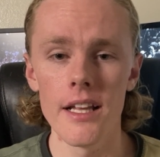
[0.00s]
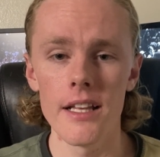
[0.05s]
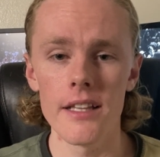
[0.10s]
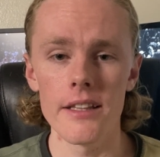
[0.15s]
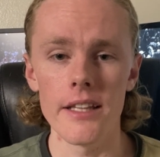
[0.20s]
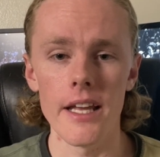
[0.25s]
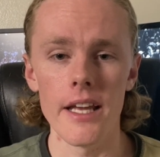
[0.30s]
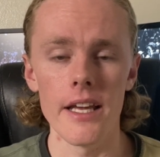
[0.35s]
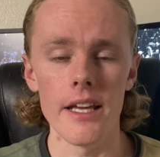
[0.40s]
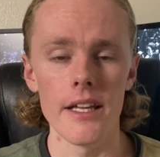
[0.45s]

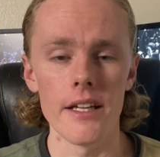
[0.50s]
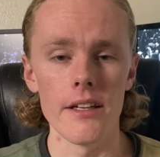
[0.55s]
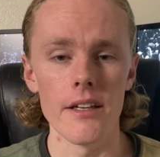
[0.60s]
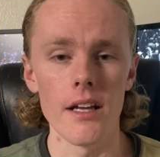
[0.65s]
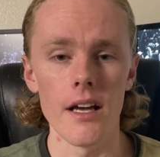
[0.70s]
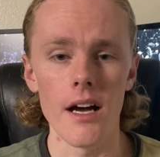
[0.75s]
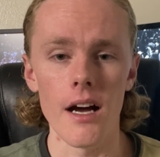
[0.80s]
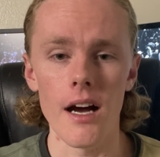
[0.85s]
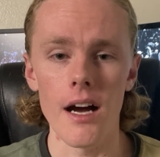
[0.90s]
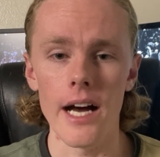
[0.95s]

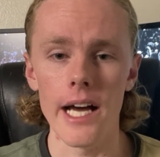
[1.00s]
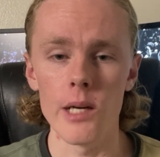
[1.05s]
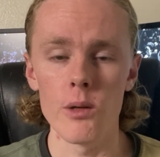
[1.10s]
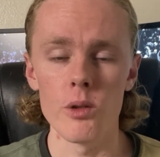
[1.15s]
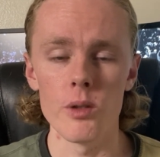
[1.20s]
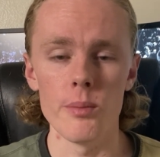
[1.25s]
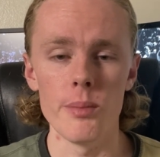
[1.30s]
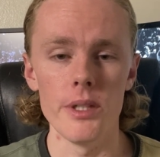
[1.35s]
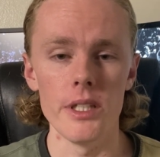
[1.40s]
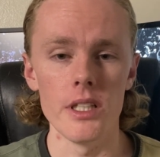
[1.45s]
then I
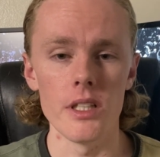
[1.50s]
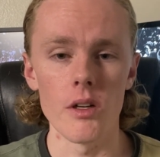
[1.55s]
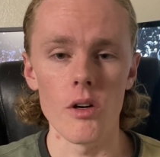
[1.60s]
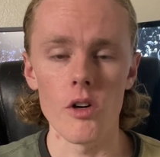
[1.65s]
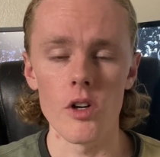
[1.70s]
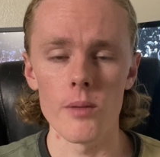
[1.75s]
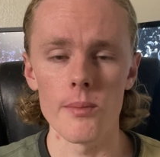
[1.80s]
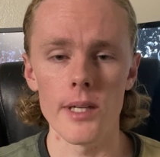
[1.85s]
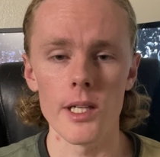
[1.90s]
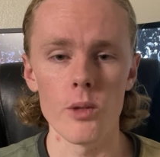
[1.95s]
would be
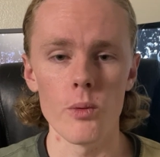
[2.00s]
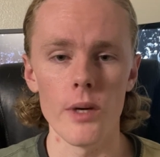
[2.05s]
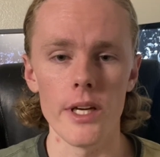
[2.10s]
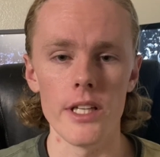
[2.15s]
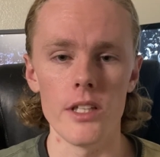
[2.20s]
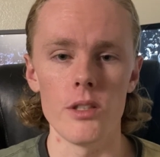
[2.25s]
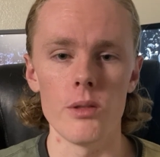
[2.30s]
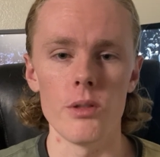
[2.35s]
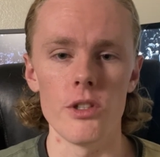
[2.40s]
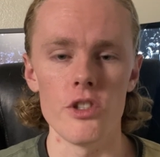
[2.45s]
on my
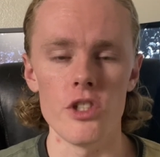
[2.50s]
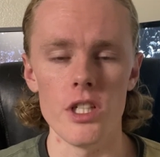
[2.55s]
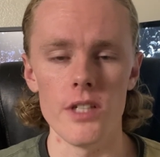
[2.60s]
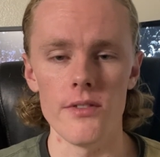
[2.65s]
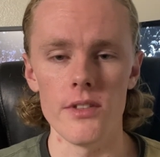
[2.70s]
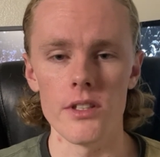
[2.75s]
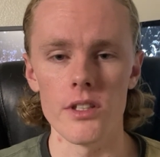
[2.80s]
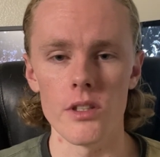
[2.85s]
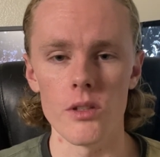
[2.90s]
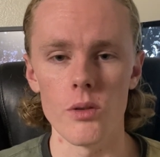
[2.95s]
way to
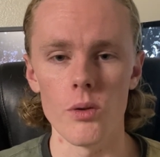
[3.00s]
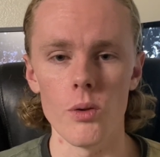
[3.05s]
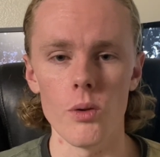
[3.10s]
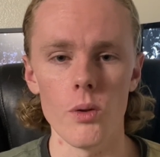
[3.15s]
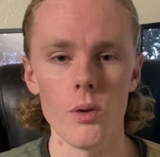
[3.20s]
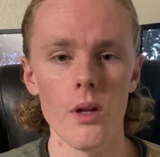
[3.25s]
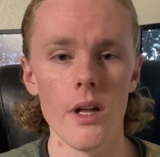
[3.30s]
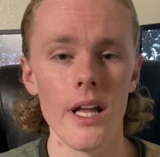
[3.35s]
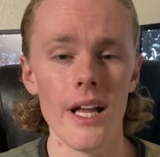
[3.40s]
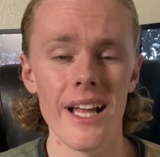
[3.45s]
achieving the
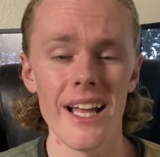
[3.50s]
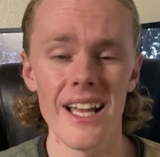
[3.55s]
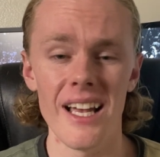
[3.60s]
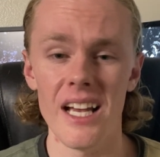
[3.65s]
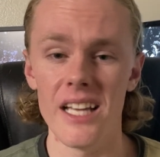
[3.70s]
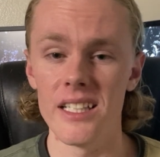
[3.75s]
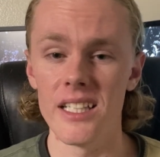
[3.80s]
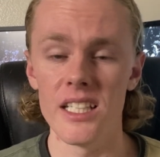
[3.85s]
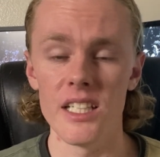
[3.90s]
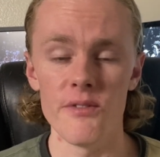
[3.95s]
goal.
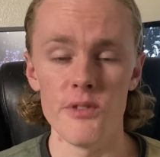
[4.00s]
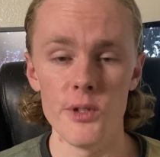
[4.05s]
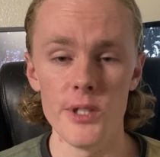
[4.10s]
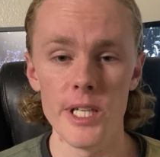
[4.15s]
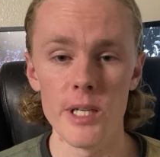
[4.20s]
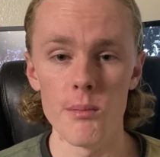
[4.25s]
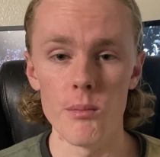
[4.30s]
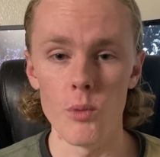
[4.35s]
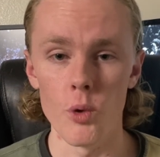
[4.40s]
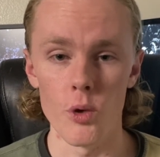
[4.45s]
And then if you
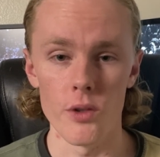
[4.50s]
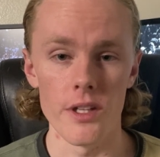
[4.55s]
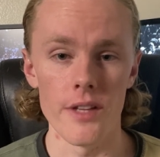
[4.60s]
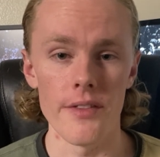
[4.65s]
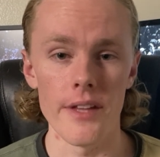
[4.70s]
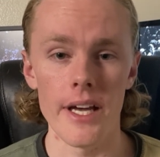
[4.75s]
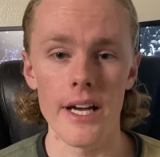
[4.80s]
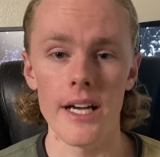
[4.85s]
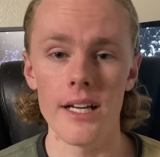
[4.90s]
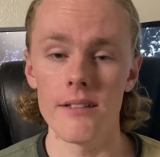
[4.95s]
get more than
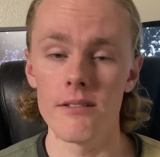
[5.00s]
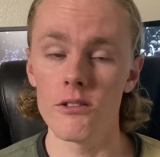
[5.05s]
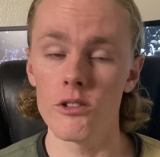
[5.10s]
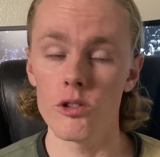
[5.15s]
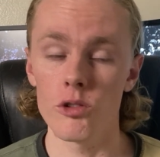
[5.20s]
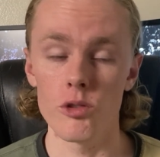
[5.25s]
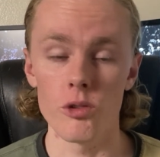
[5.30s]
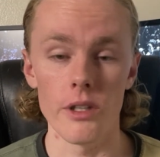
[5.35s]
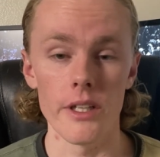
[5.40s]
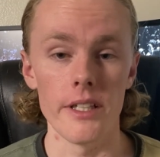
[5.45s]
that,
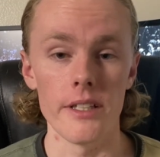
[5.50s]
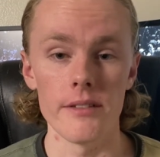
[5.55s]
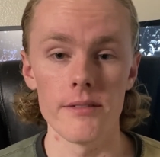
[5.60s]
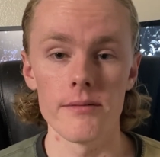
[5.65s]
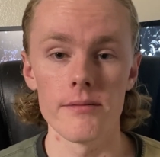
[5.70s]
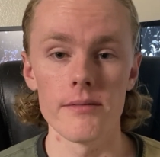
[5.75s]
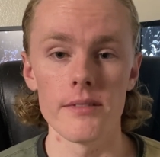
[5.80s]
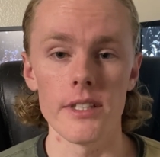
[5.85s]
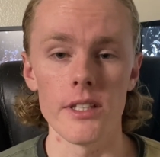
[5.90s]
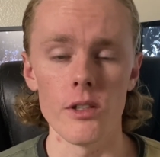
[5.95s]
great.
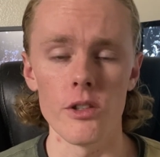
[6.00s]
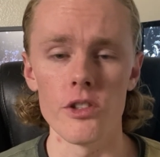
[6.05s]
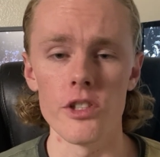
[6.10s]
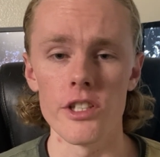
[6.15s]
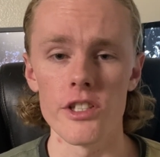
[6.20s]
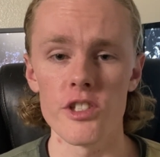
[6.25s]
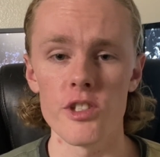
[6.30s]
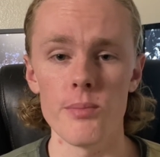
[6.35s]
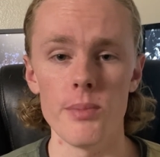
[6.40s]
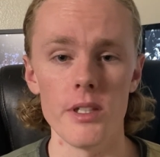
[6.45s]
It'll
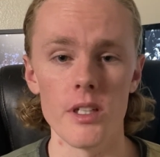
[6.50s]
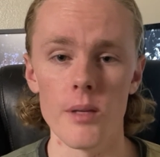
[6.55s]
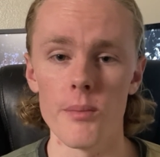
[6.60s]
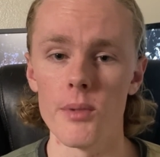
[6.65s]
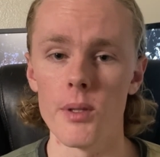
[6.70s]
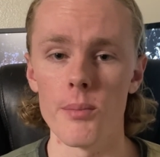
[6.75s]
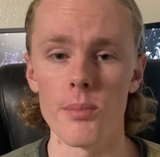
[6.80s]
just speed up the